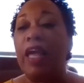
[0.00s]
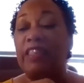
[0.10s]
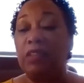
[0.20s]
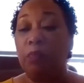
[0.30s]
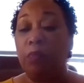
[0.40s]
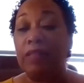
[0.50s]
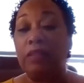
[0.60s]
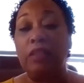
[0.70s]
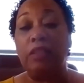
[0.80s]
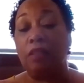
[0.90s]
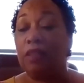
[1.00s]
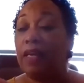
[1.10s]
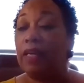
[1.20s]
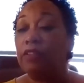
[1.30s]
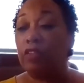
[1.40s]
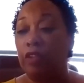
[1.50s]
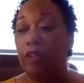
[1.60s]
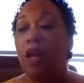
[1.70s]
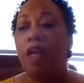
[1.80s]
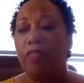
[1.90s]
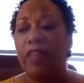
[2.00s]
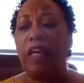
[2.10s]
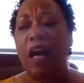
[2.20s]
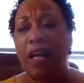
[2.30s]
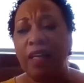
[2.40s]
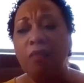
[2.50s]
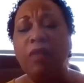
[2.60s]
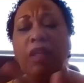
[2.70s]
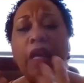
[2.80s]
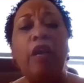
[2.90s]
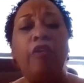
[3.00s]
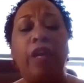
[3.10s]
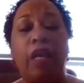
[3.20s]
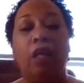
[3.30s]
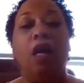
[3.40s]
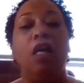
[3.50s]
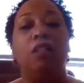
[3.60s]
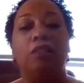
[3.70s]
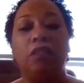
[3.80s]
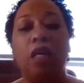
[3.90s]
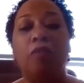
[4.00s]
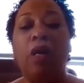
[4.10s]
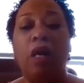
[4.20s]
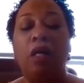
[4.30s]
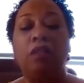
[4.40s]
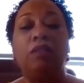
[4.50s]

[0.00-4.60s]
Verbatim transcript: express it to the counselor that I am carrying some uh,